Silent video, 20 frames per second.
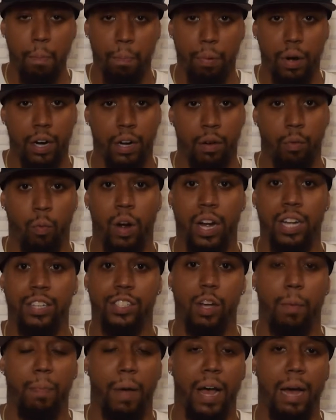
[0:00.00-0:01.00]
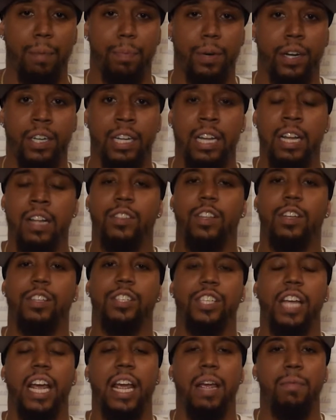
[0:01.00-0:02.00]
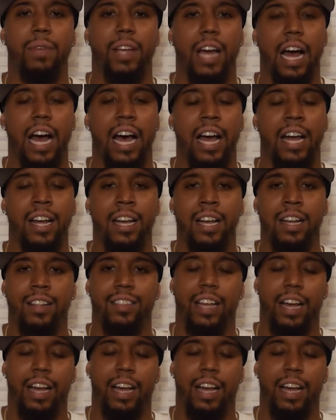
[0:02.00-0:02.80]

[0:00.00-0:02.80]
But what ends up happening, the same guy